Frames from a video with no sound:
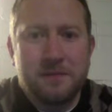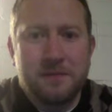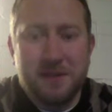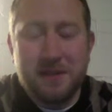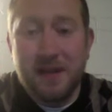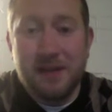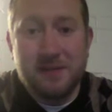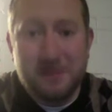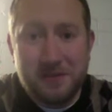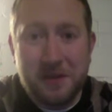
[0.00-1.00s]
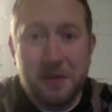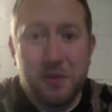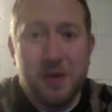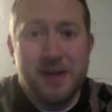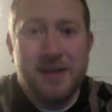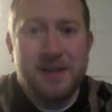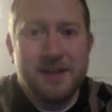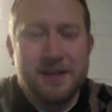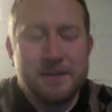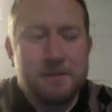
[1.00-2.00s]
Today at Subway,
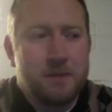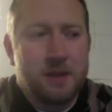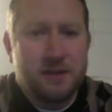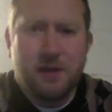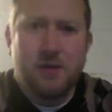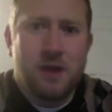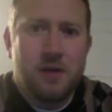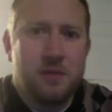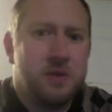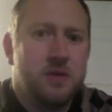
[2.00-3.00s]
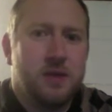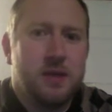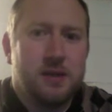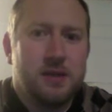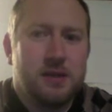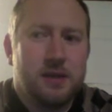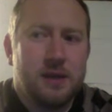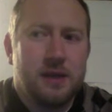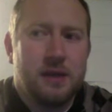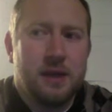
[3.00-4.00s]
I saw Dr. Moody,
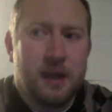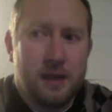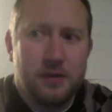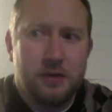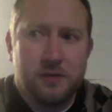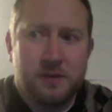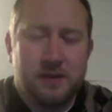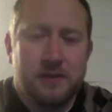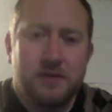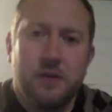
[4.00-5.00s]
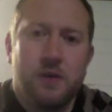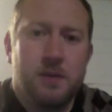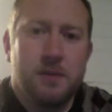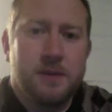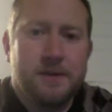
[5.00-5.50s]
and I introduced myself to him.